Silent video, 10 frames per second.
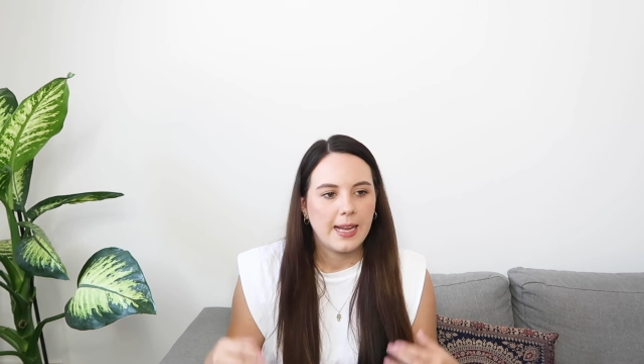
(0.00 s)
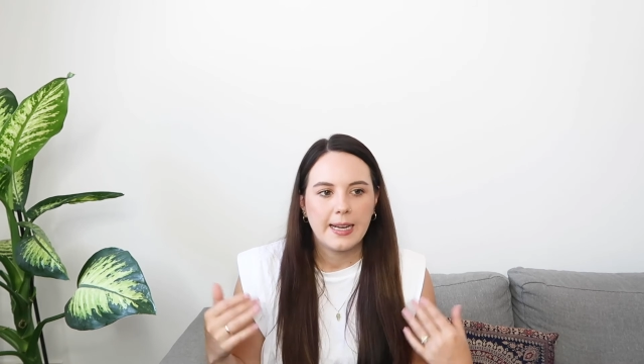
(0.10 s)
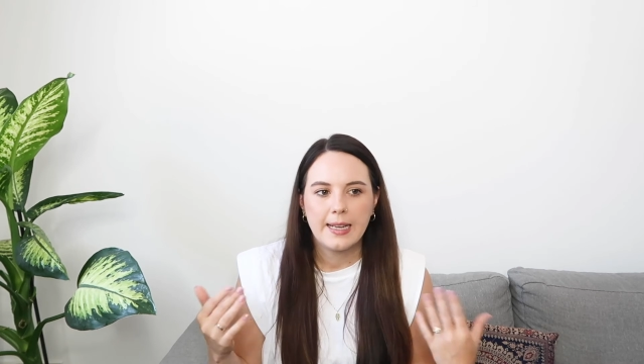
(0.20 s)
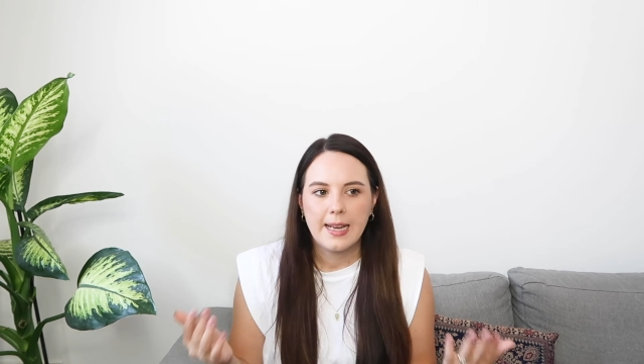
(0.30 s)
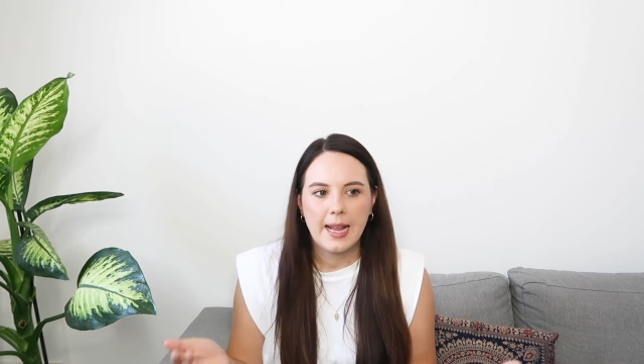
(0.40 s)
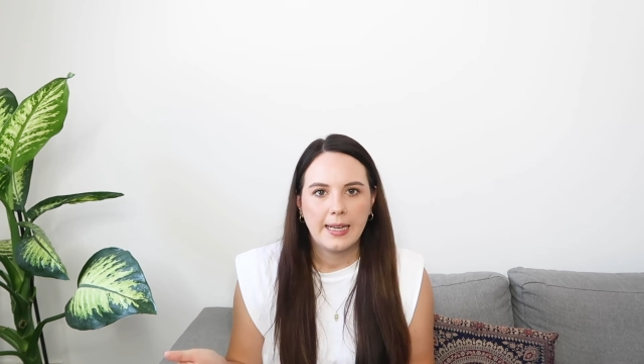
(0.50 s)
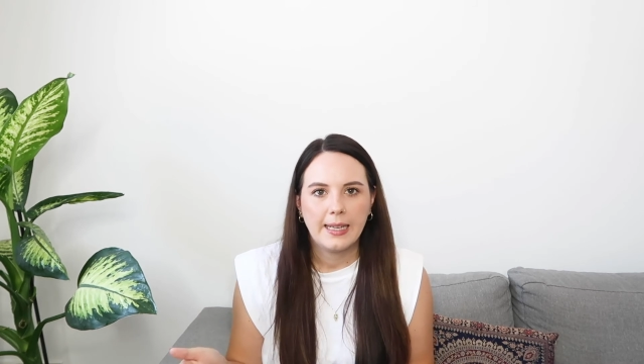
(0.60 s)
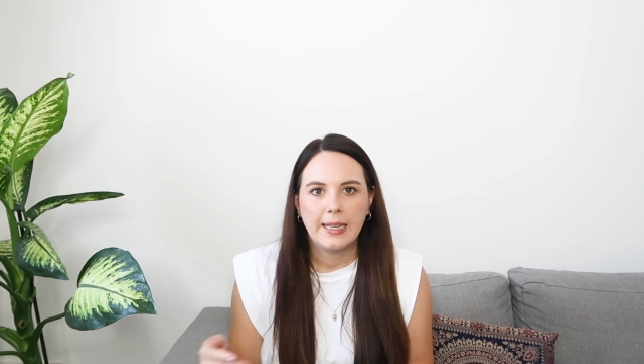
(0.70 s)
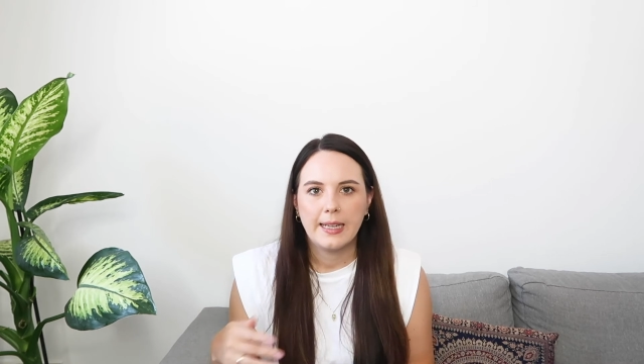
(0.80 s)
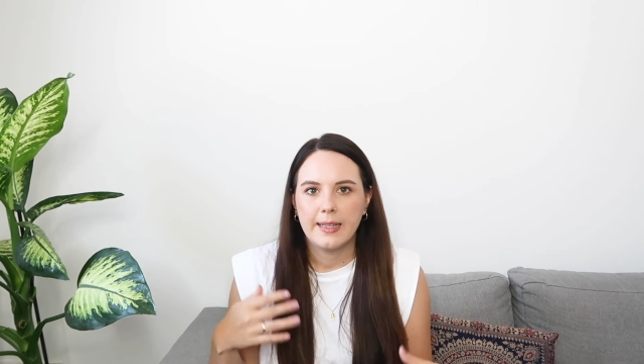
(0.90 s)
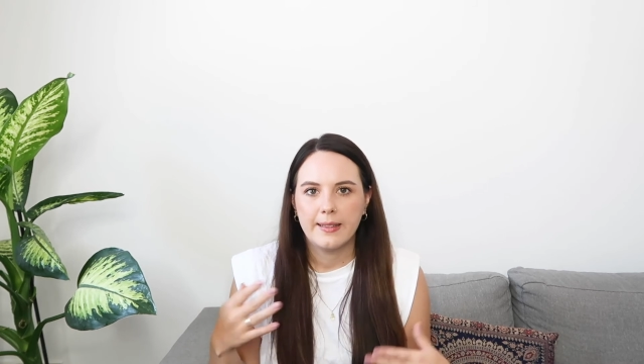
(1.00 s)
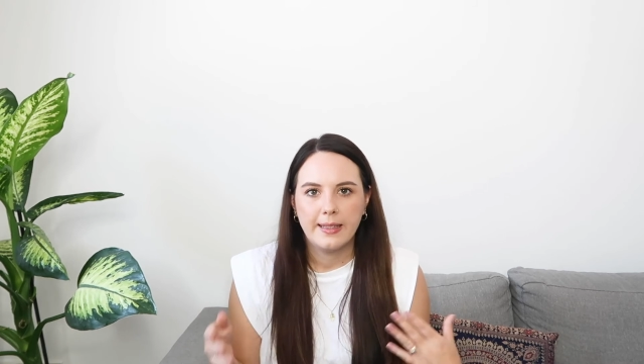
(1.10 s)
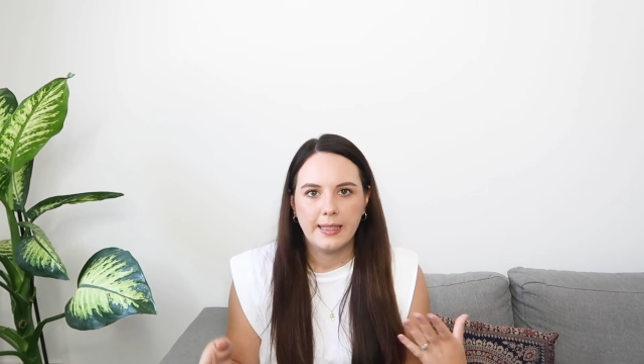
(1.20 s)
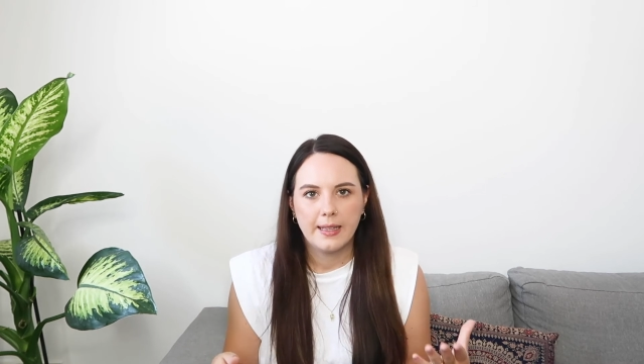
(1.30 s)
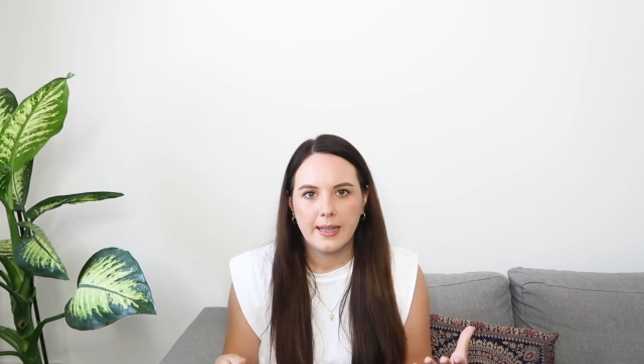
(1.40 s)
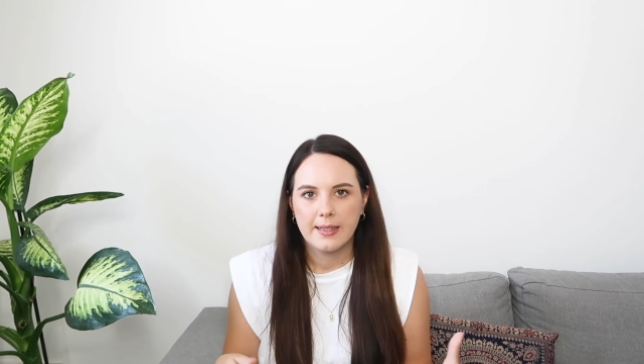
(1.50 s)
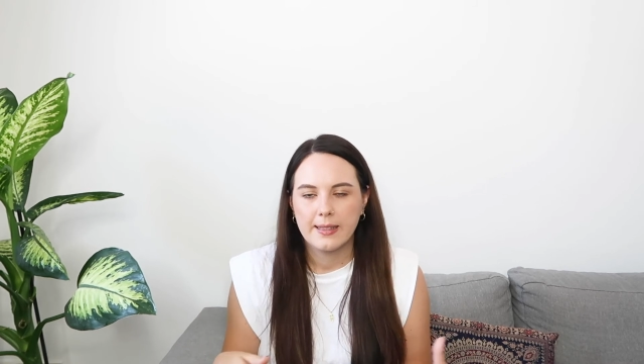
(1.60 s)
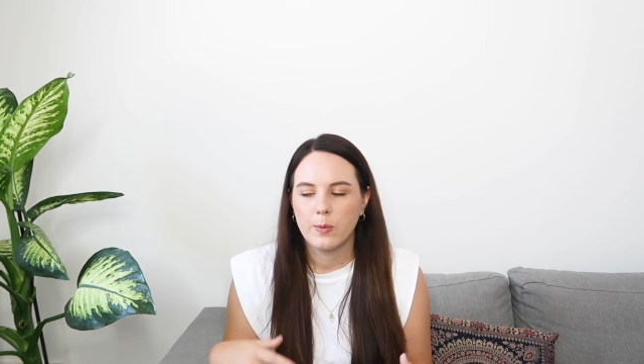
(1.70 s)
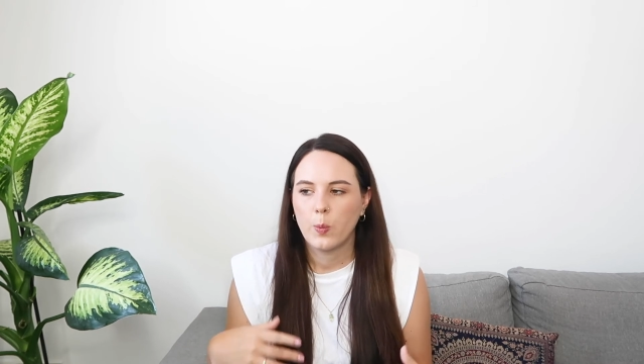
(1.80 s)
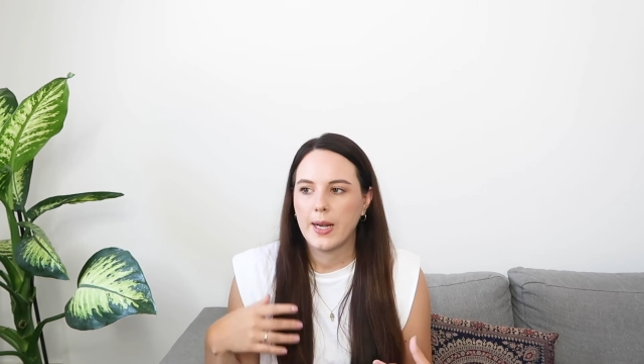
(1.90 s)
like Nike,
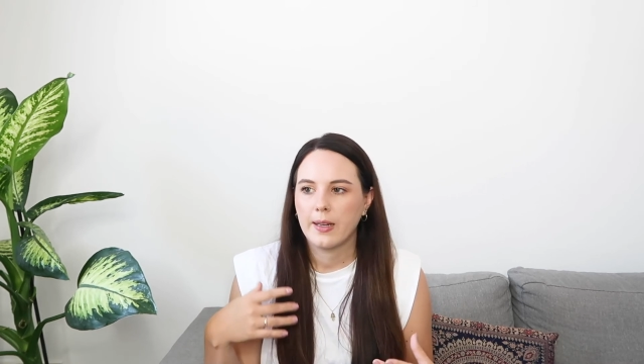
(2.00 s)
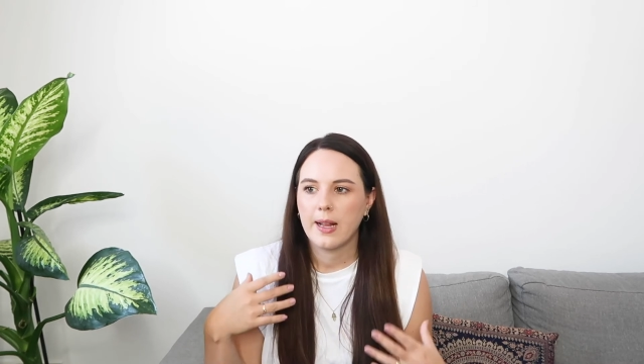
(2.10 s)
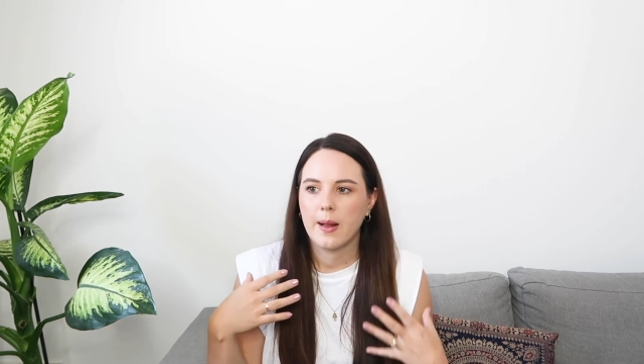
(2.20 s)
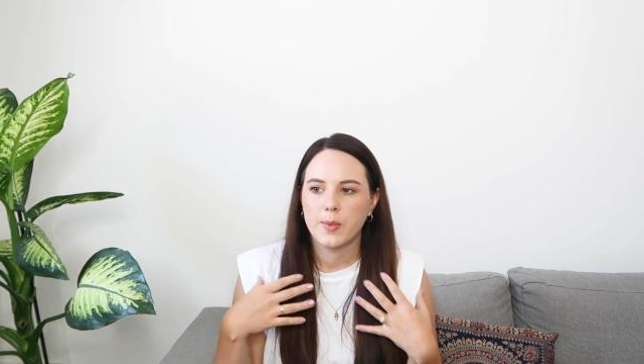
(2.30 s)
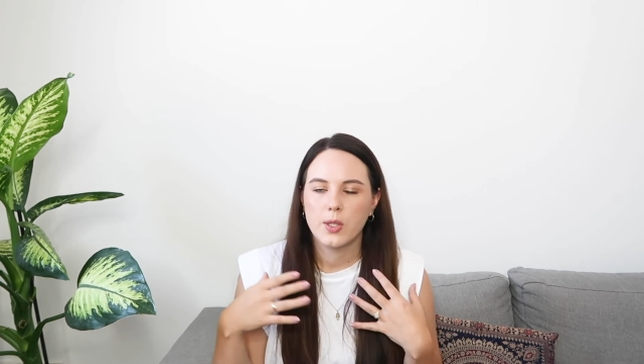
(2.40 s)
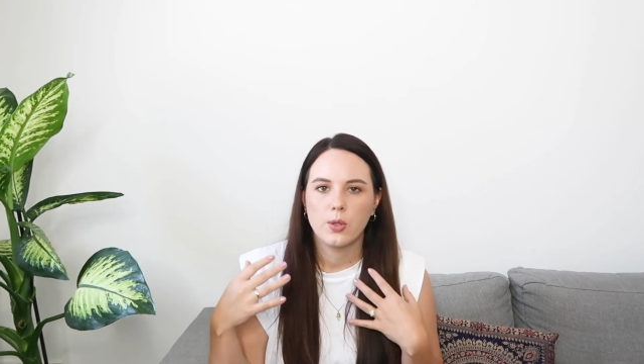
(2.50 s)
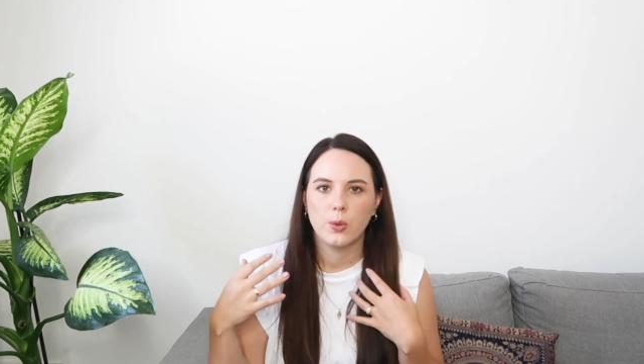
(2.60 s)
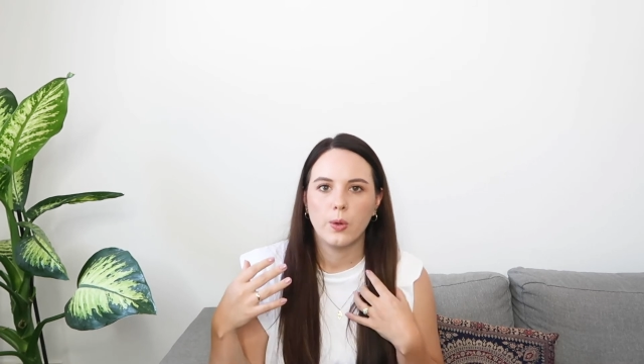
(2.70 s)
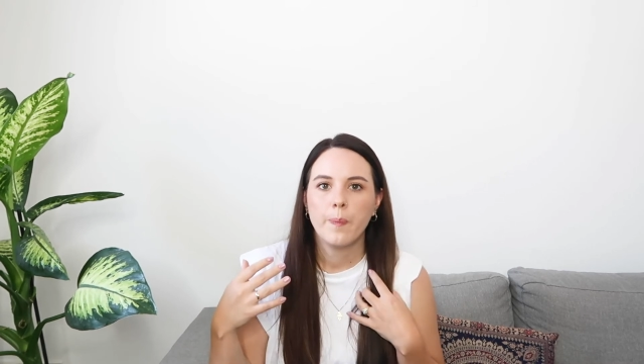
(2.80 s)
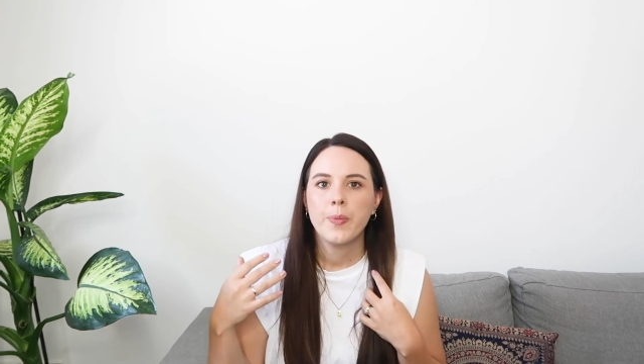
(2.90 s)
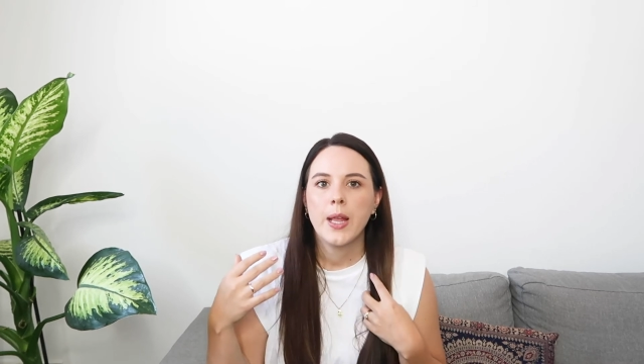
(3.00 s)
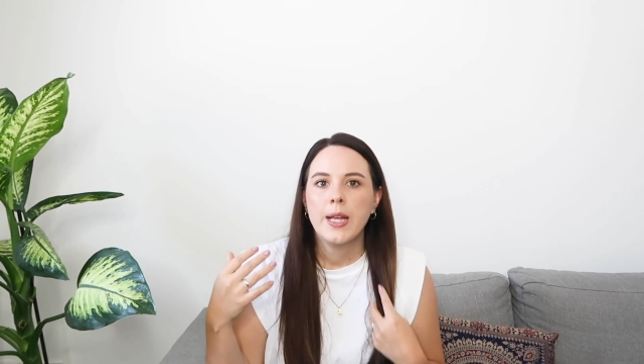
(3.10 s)
Adidas, when it comes to